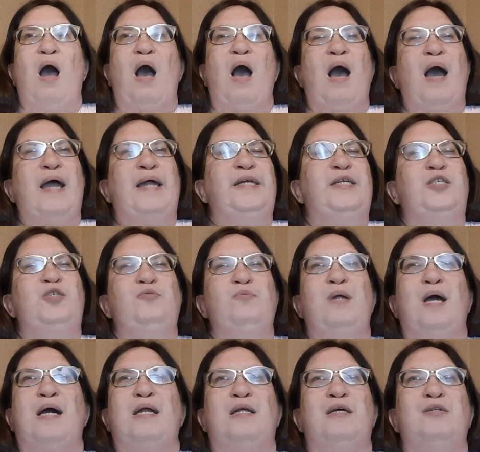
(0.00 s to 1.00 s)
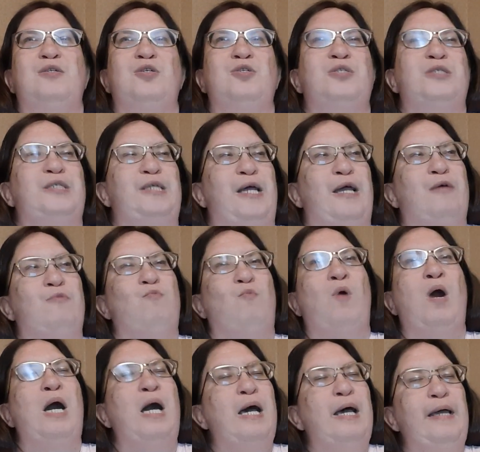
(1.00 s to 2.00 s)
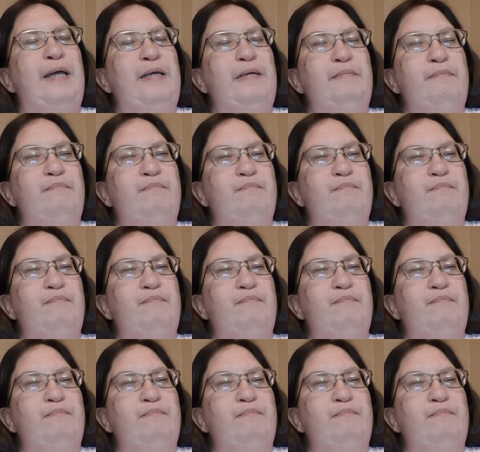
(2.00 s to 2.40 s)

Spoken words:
I do not understand why.